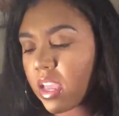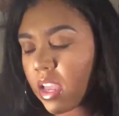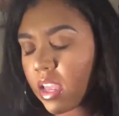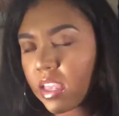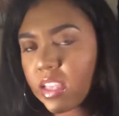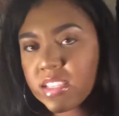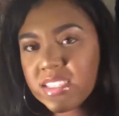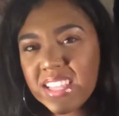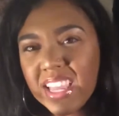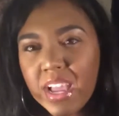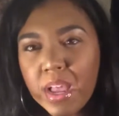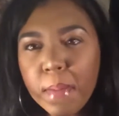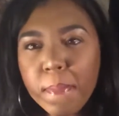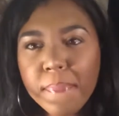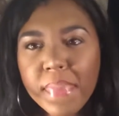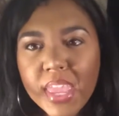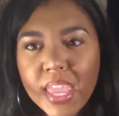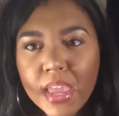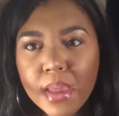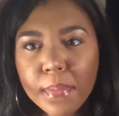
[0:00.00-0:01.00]
it's like a
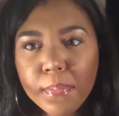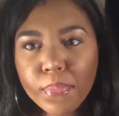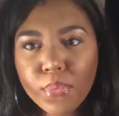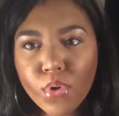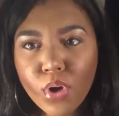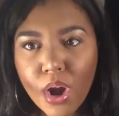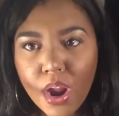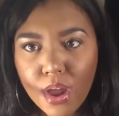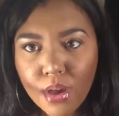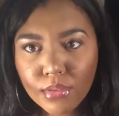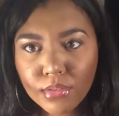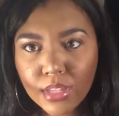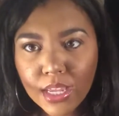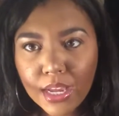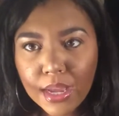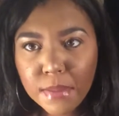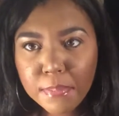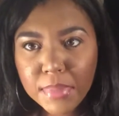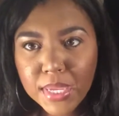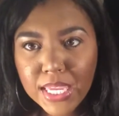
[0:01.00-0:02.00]
pink brown, like
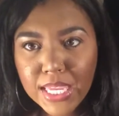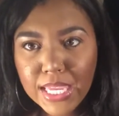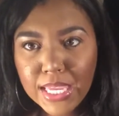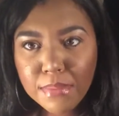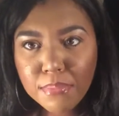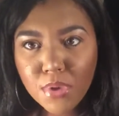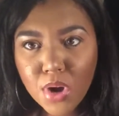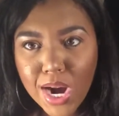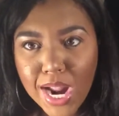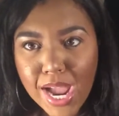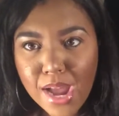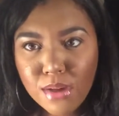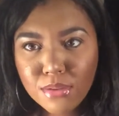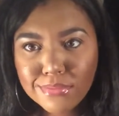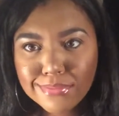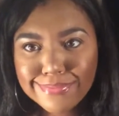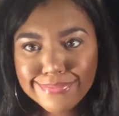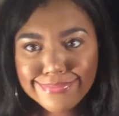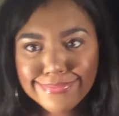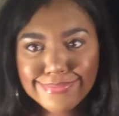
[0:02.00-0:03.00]
a pinky
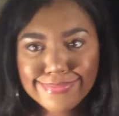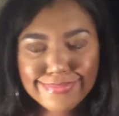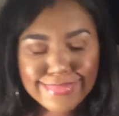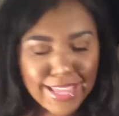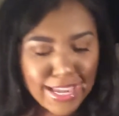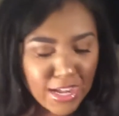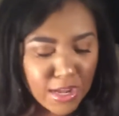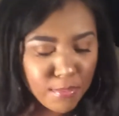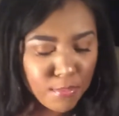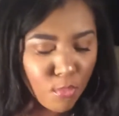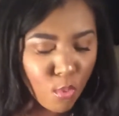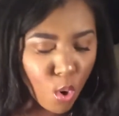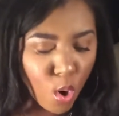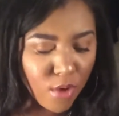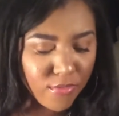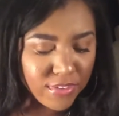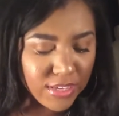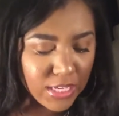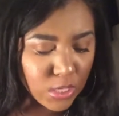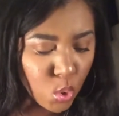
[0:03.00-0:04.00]
brown, like a
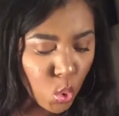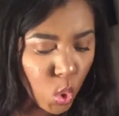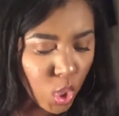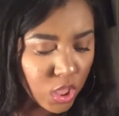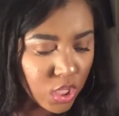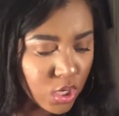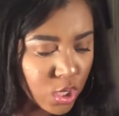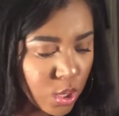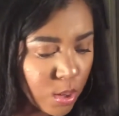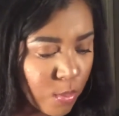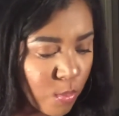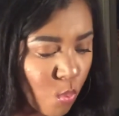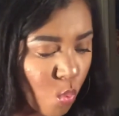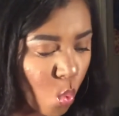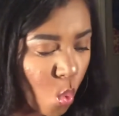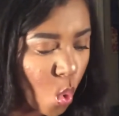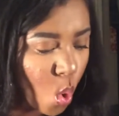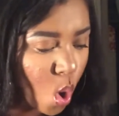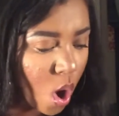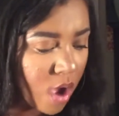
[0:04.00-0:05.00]
mauve color, a
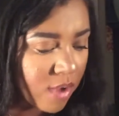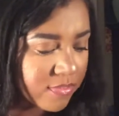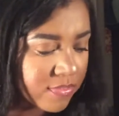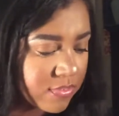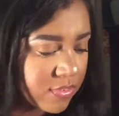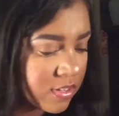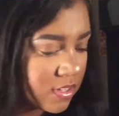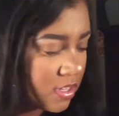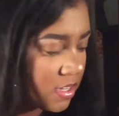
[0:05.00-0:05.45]
mauve.